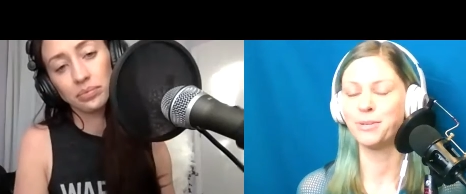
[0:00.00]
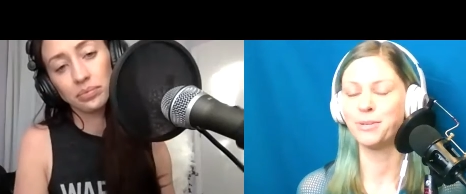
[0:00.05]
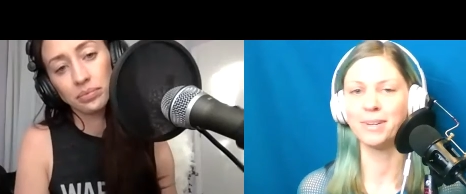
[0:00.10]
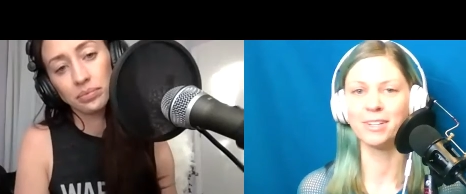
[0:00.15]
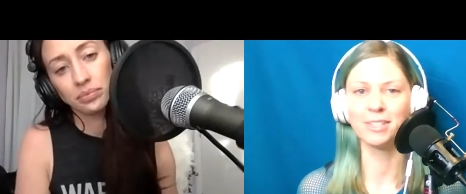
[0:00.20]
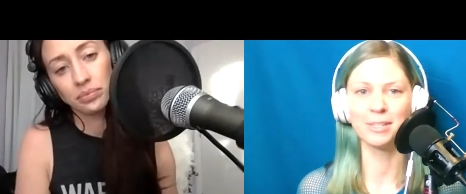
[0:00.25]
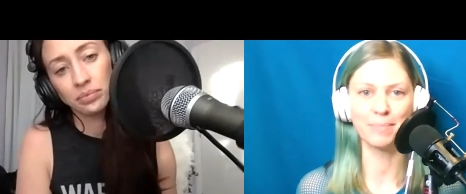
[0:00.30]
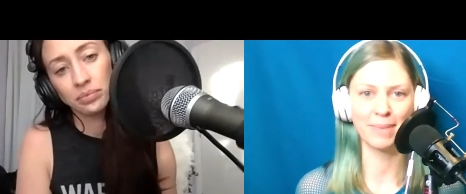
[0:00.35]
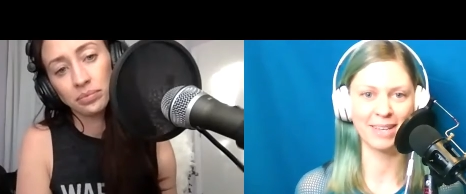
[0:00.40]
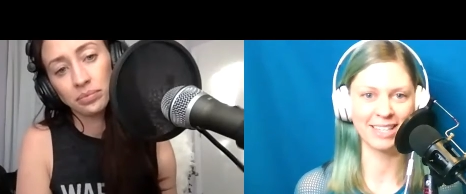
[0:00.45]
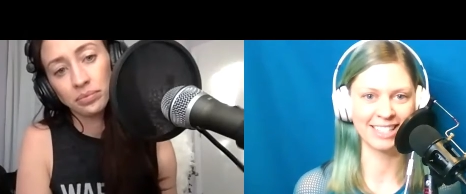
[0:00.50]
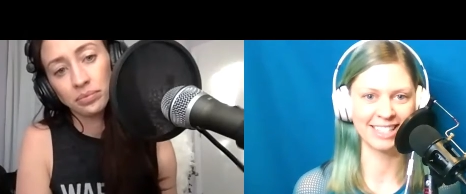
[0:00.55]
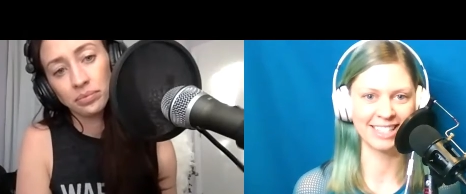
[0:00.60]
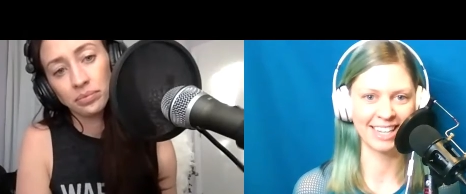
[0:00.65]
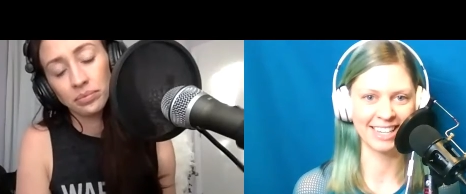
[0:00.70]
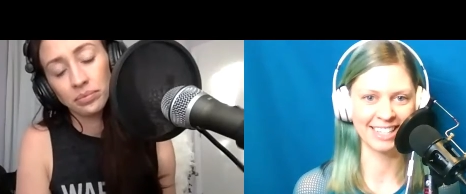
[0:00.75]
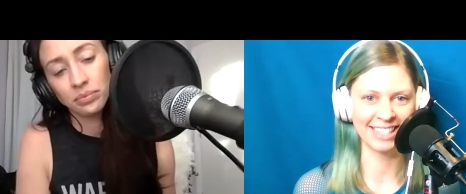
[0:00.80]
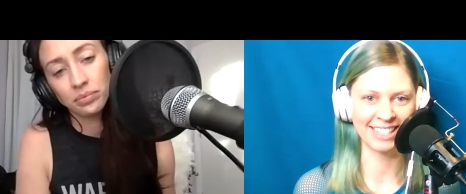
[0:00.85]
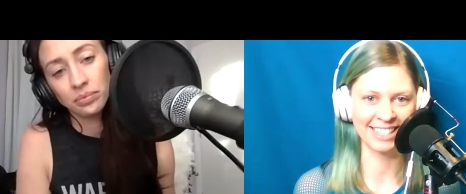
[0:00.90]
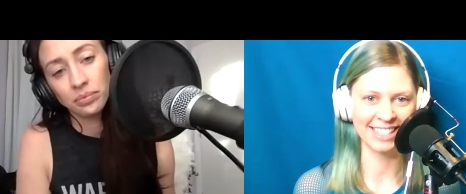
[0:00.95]
Speaker 1: build a
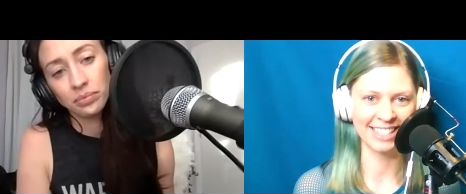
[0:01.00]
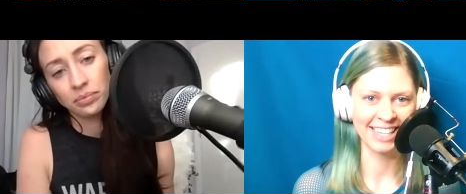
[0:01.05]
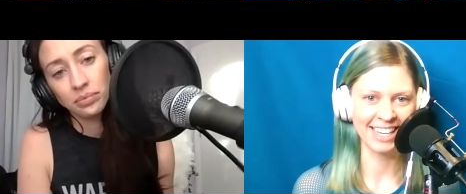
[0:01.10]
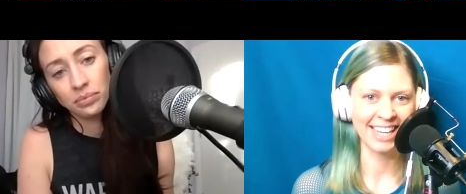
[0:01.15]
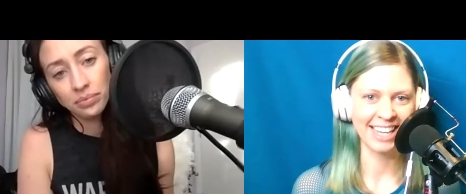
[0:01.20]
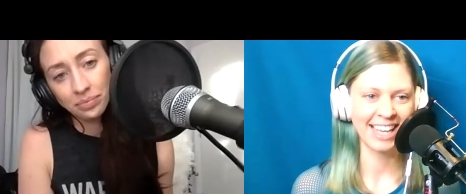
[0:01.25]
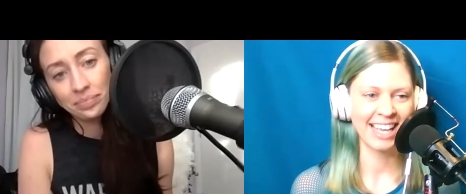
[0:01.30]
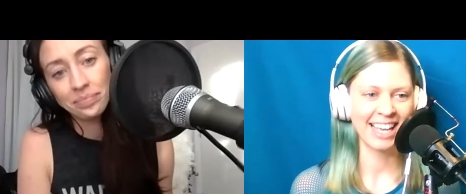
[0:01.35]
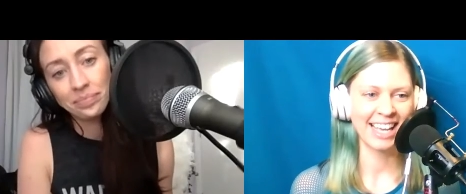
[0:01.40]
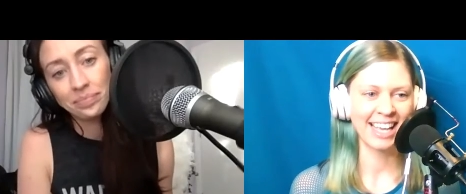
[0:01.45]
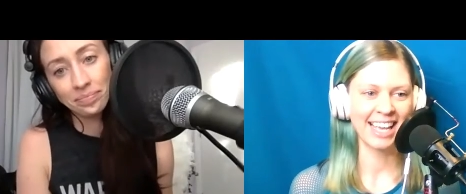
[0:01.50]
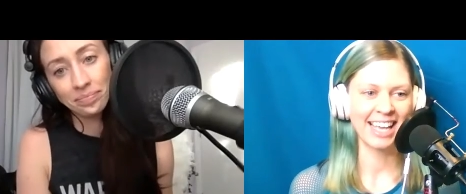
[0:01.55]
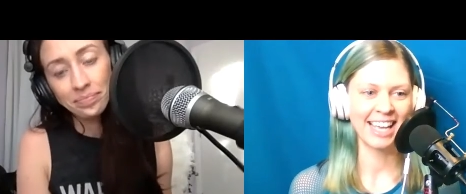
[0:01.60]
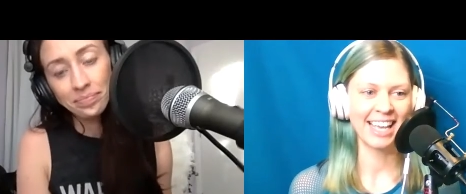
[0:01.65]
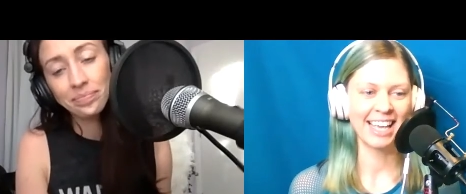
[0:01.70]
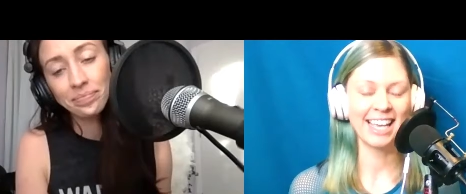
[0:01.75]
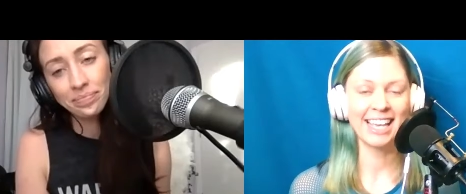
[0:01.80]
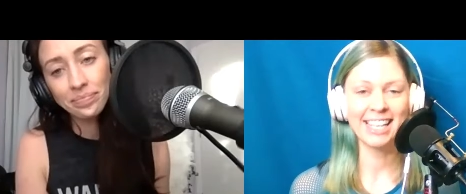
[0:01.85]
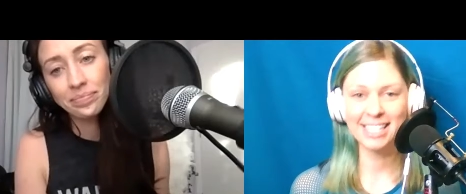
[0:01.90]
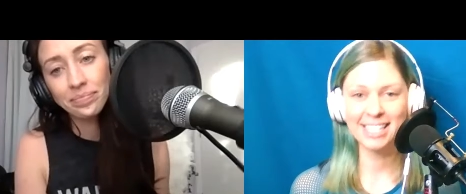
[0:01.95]
business
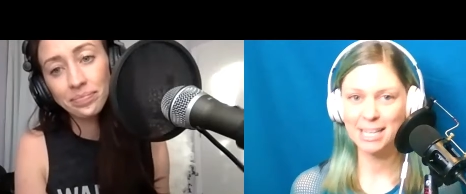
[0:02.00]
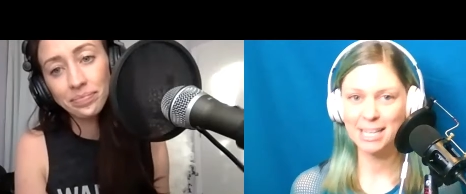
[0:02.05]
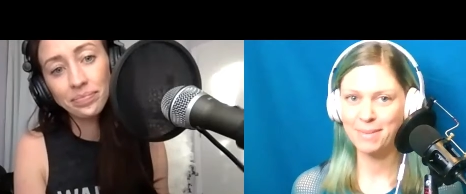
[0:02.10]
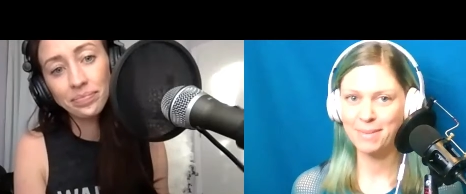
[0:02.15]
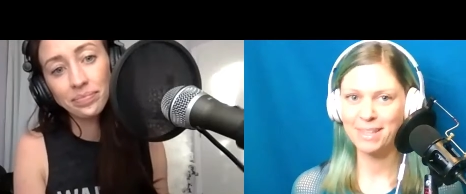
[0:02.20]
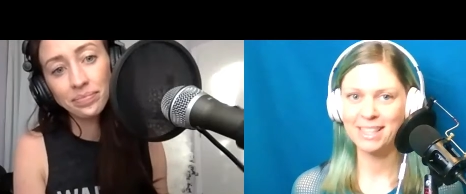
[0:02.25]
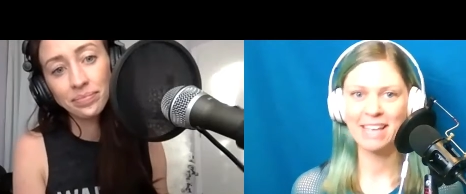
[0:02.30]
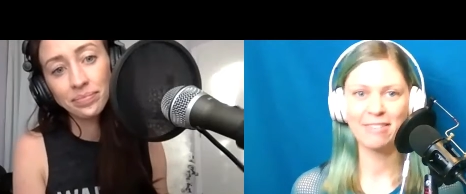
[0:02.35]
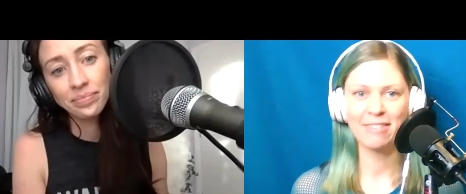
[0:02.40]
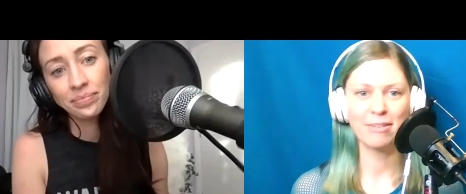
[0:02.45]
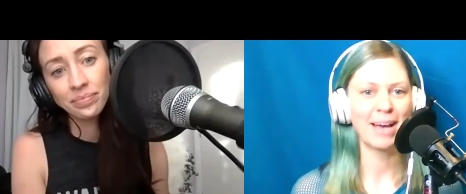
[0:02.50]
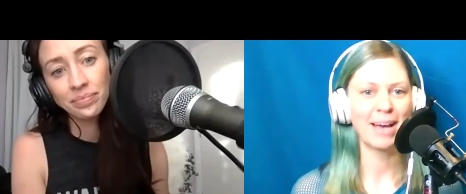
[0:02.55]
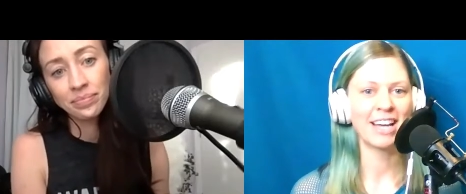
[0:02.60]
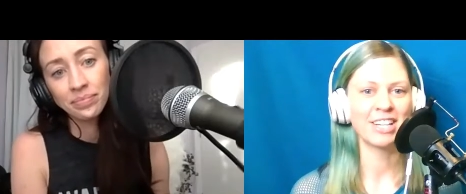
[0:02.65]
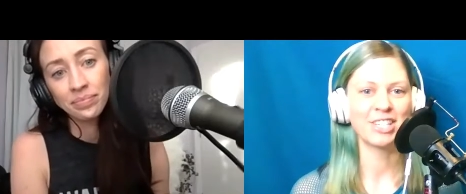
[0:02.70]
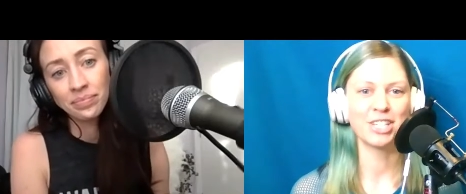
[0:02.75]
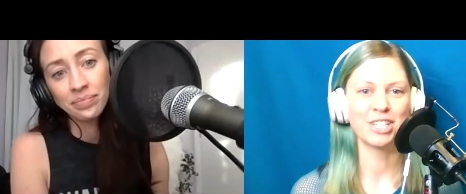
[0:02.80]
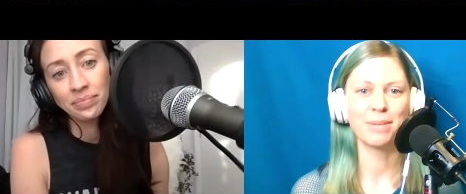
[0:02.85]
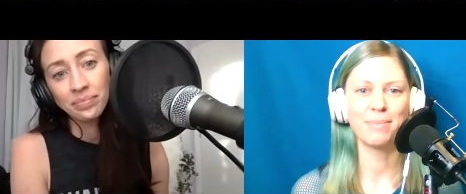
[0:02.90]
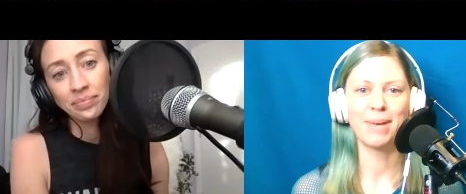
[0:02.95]
in something they have a
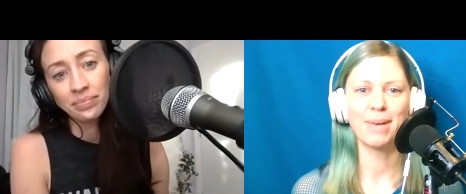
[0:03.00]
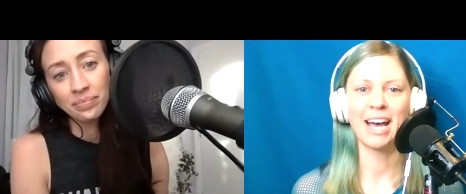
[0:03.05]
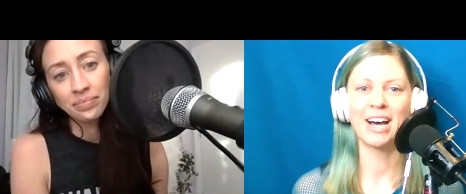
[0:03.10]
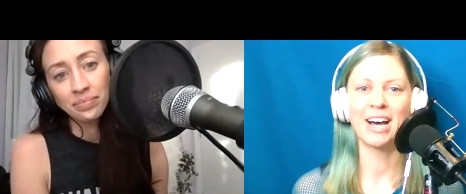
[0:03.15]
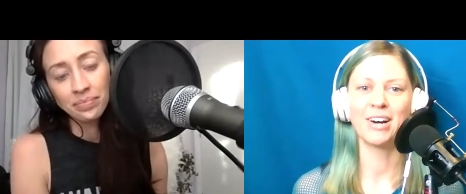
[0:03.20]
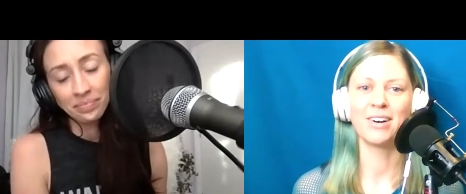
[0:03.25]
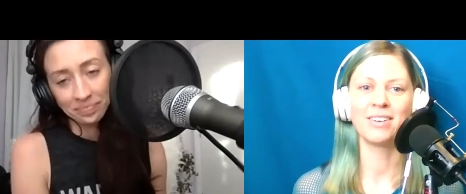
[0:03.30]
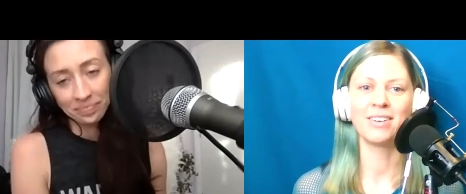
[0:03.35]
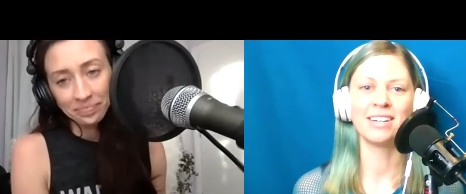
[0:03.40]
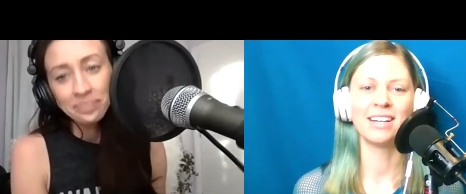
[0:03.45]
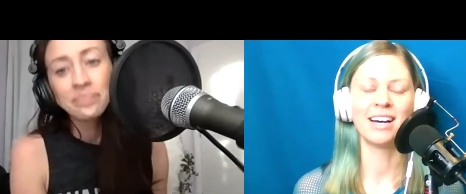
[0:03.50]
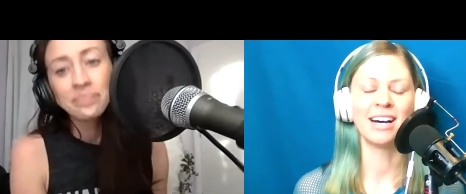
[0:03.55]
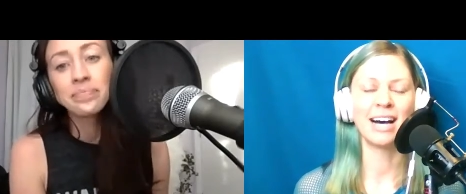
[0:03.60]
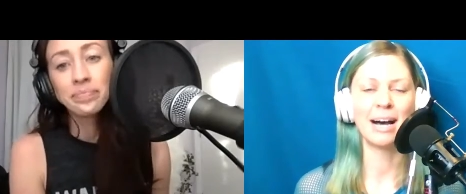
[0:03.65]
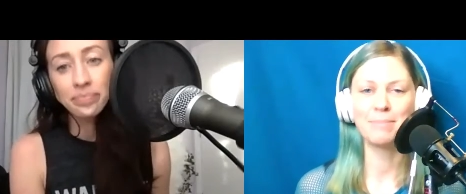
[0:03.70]
passion about